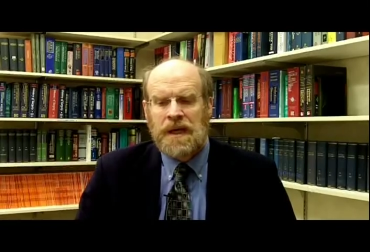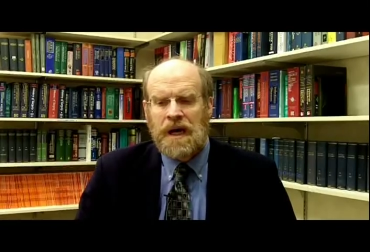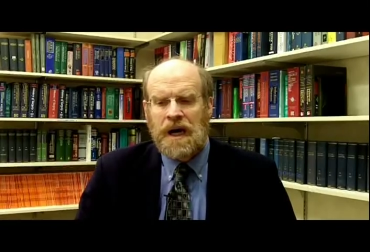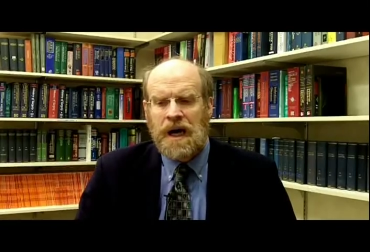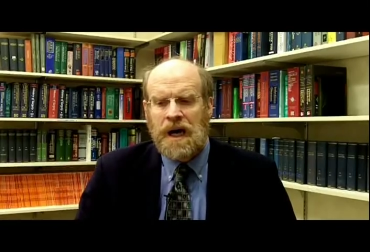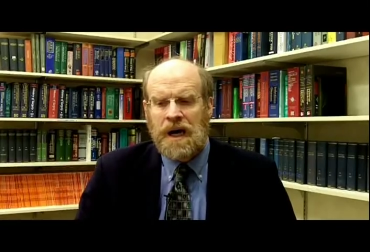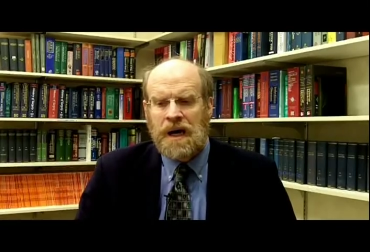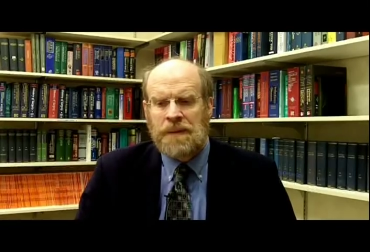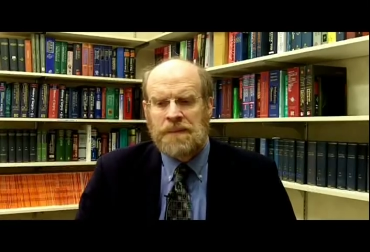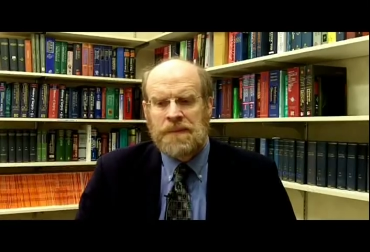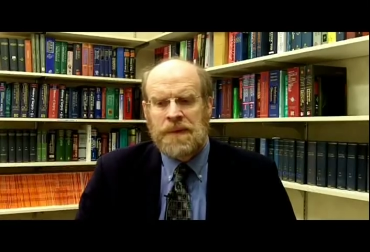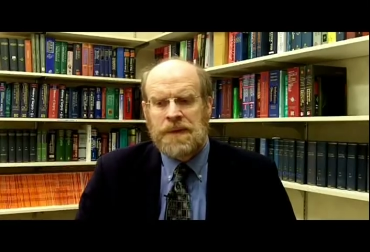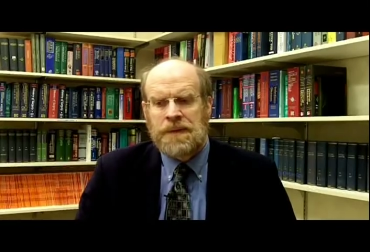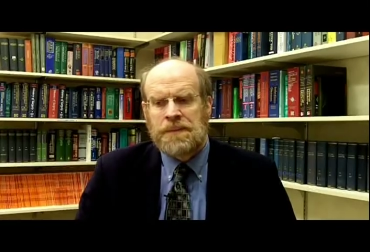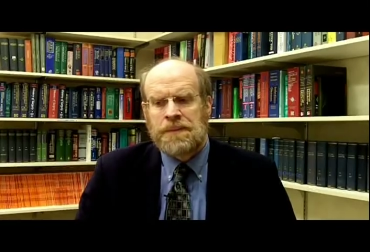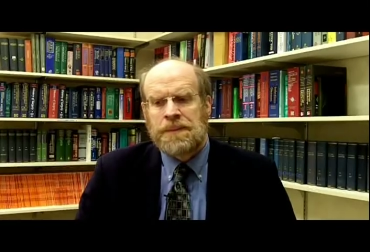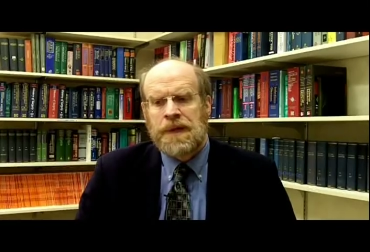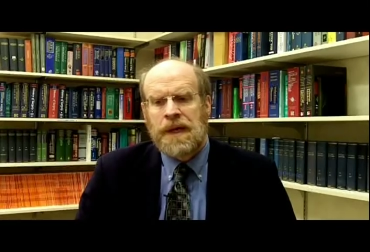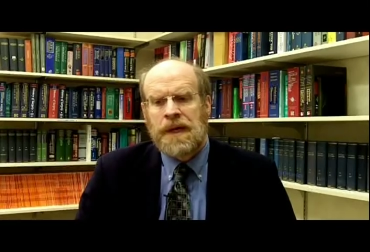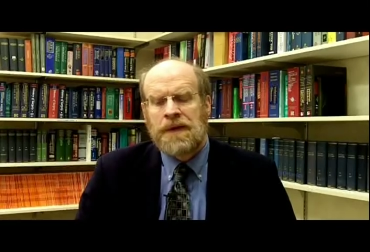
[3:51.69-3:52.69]

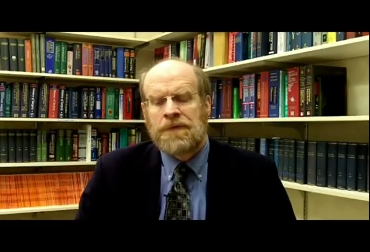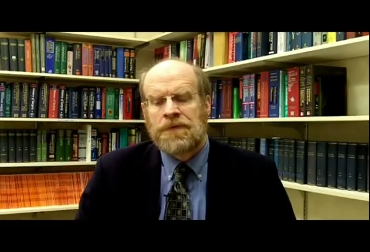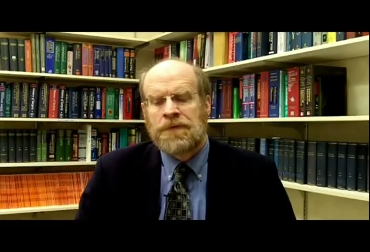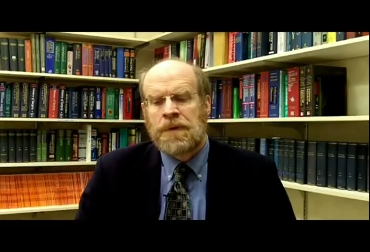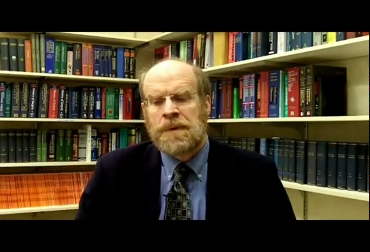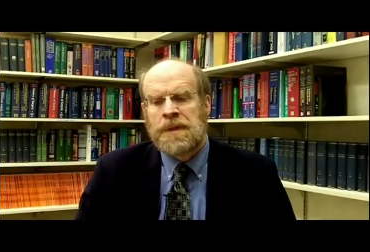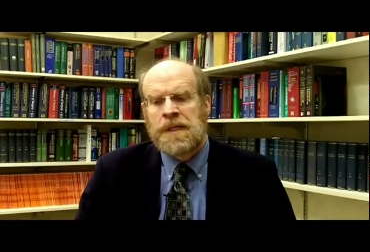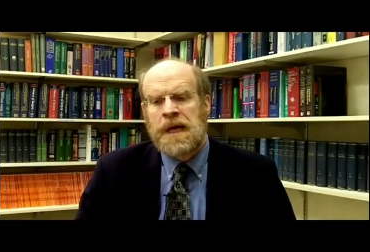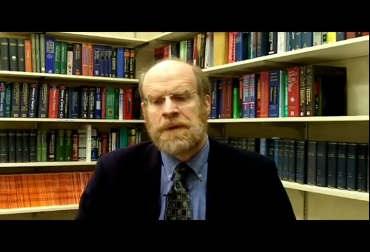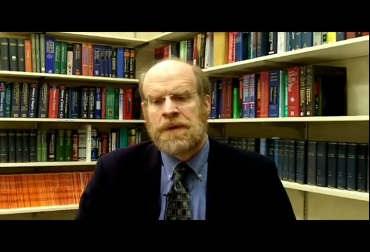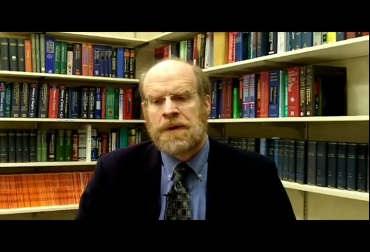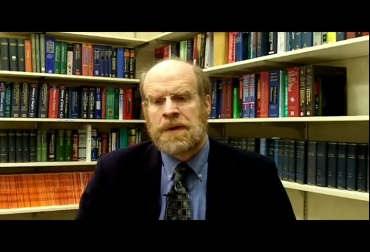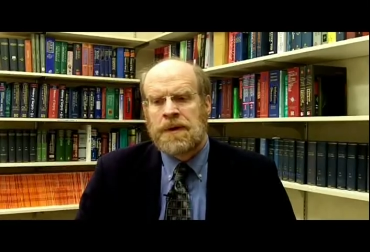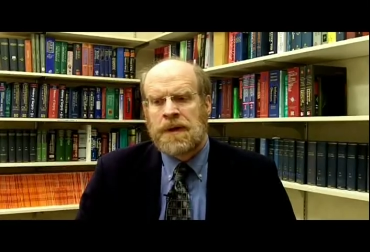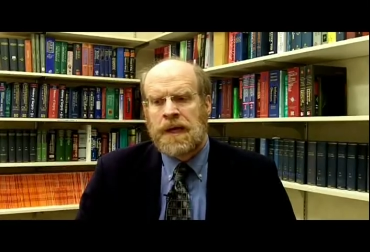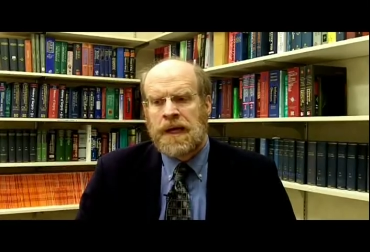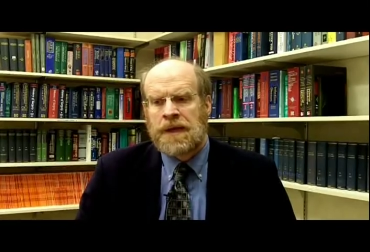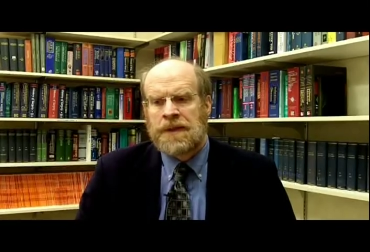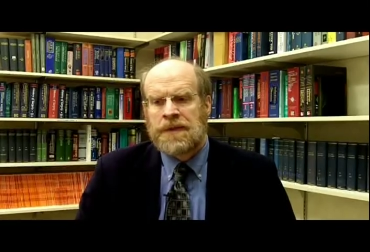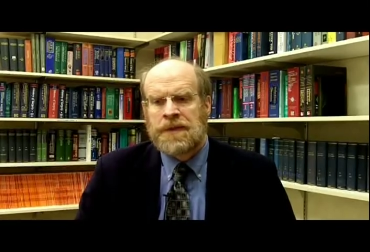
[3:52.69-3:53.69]
From
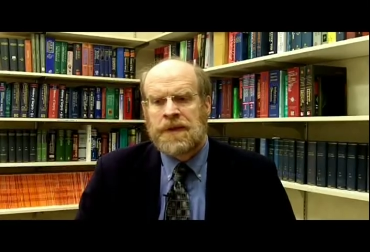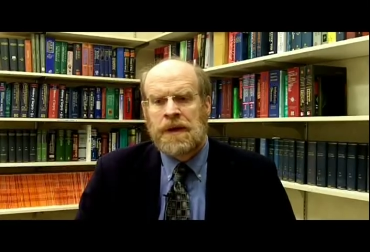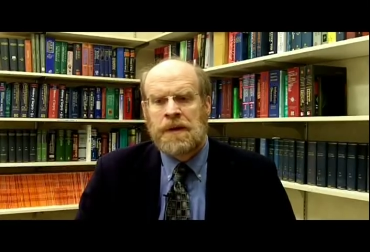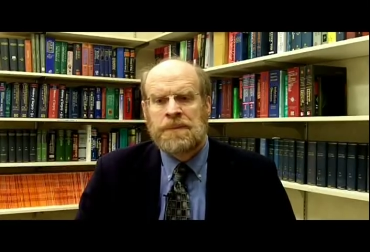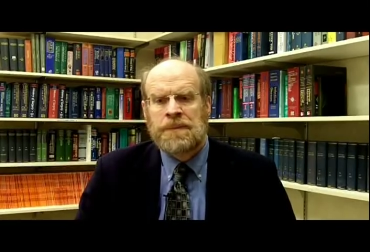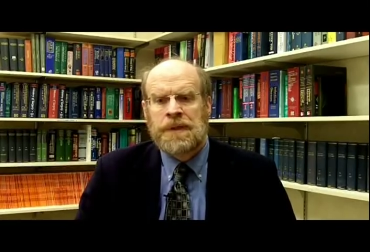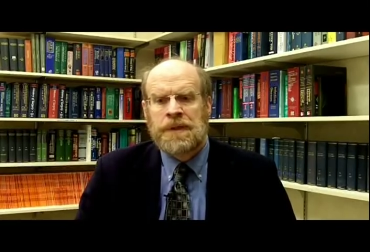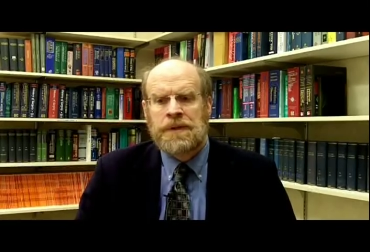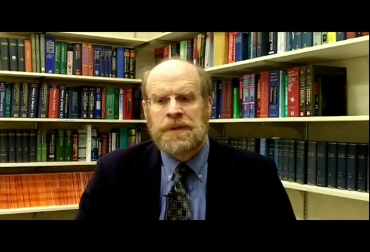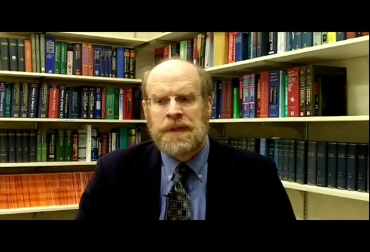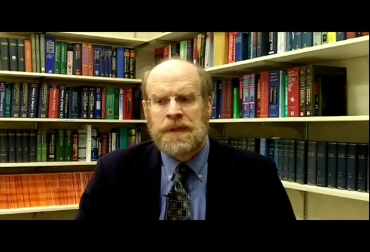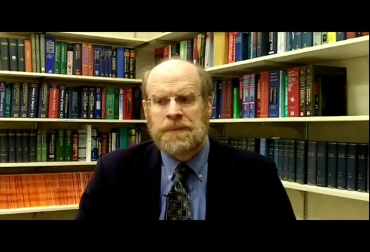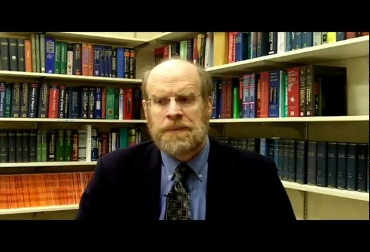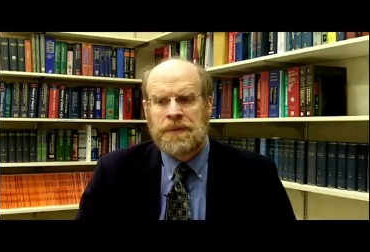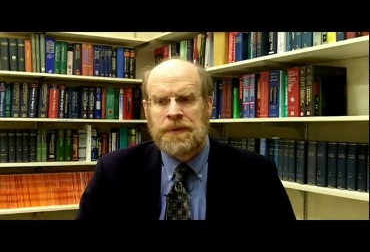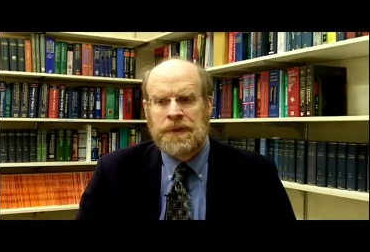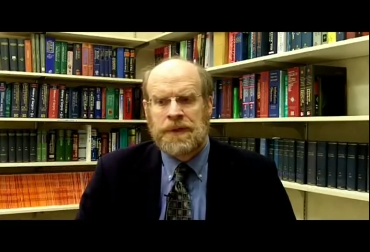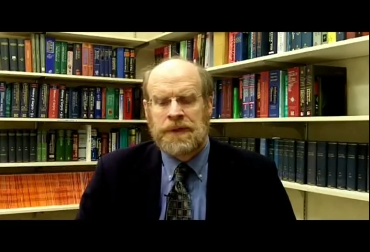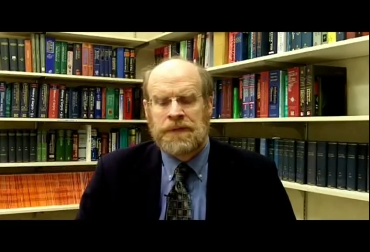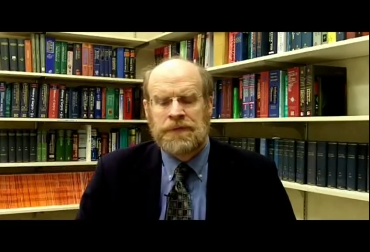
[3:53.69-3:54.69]
another therapeutic
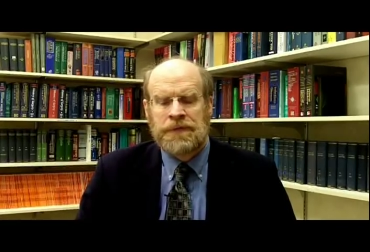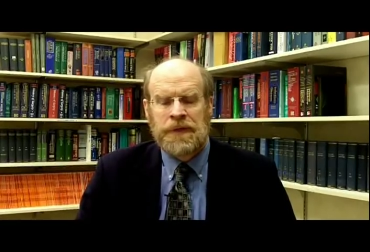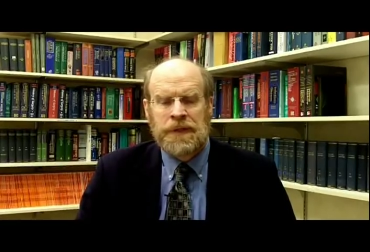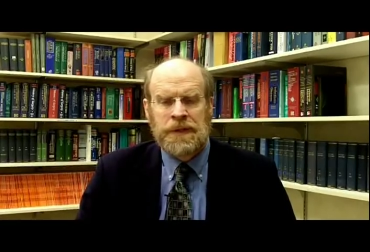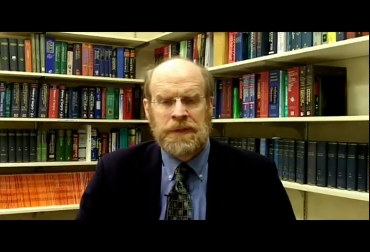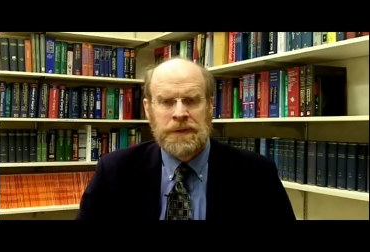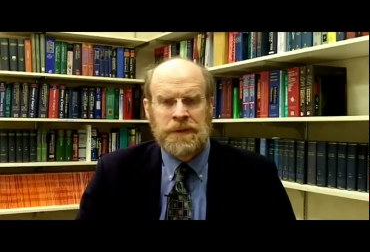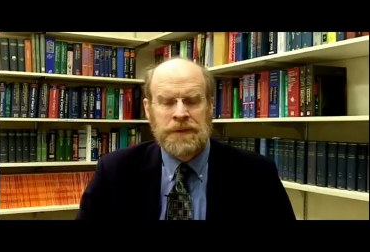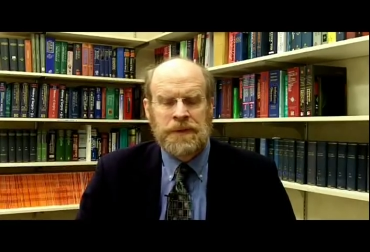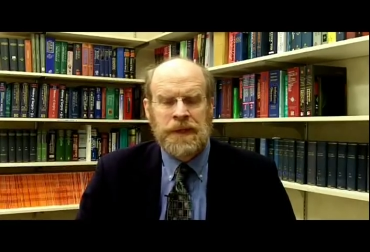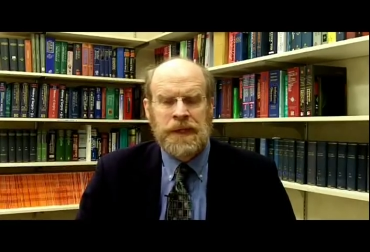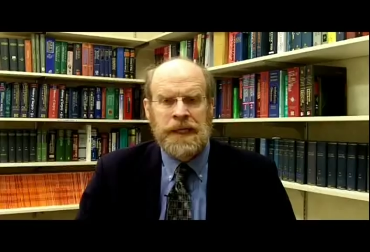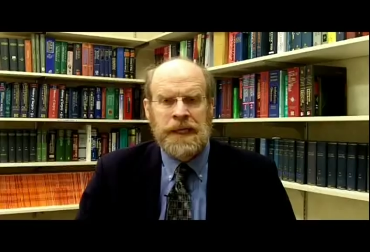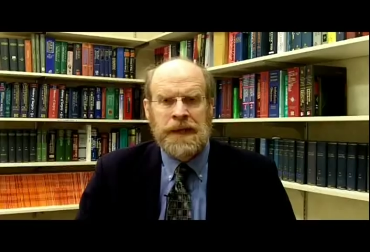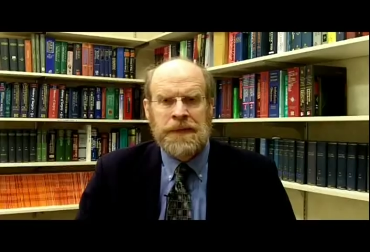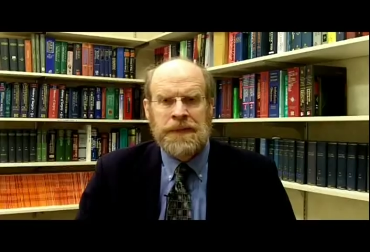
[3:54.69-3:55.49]
point of view,